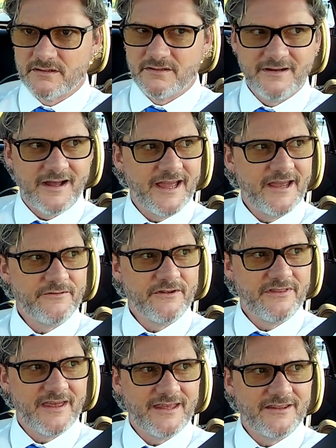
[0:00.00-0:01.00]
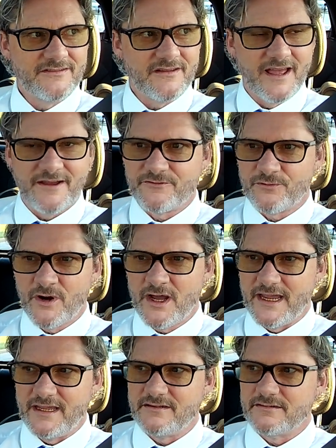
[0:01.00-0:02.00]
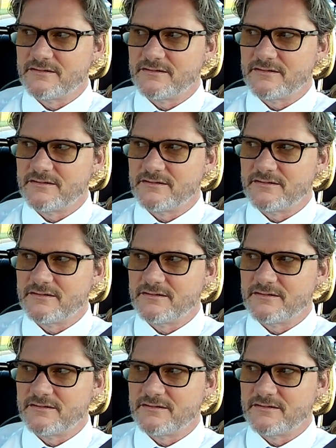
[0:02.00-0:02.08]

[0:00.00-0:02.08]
not everything is left right.